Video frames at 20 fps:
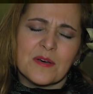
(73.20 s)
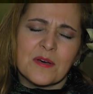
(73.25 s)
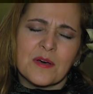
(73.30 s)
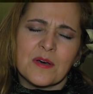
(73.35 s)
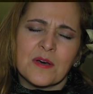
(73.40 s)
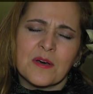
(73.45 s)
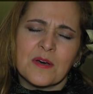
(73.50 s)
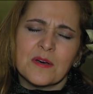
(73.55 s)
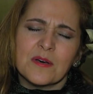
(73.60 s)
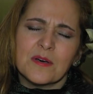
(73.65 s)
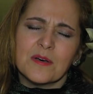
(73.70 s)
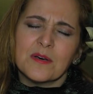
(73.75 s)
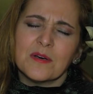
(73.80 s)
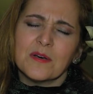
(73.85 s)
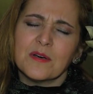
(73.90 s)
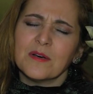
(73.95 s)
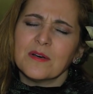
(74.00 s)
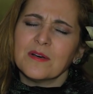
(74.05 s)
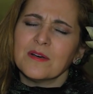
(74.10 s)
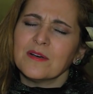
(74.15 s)

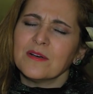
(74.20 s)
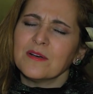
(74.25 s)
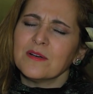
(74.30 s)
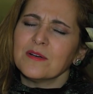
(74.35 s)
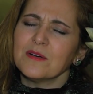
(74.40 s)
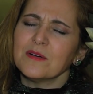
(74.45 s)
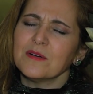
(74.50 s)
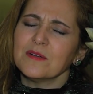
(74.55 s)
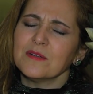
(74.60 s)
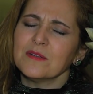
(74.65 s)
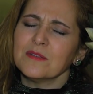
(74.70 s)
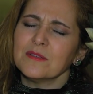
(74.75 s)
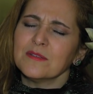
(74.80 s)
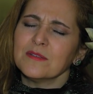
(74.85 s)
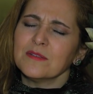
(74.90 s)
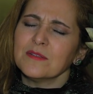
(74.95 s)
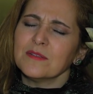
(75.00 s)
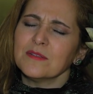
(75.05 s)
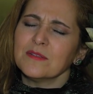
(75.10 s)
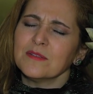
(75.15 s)

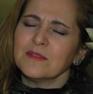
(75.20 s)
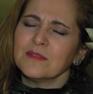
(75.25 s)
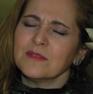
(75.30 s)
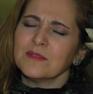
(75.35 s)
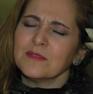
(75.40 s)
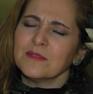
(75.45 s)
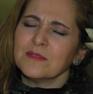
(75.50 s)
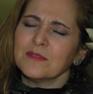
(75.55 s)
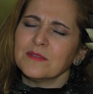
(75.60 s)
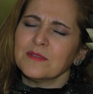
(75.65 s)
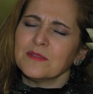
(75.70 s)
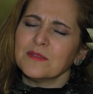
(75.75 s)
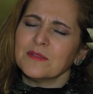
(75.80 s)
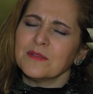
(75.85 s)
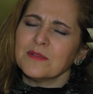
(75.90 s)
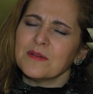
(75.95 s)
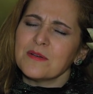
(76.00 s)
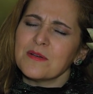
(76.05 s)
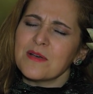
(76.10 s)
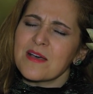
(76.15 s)

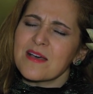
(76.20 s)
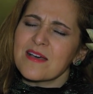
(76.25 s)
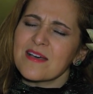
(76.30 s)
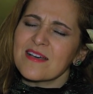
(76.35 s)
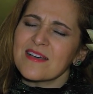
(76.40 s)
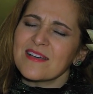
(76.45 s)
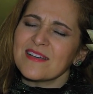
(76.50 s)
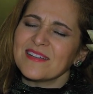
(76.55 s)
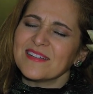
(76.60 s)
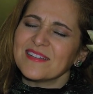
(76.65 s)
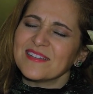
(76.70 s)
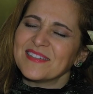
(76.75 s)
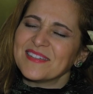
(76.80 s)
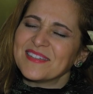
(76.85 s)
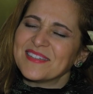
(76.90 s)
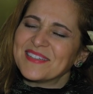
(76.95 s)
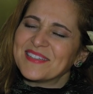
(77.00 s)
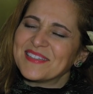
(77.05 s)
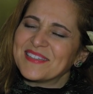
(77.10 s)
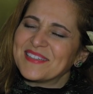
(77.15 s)

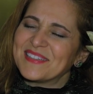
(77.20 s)
(silence)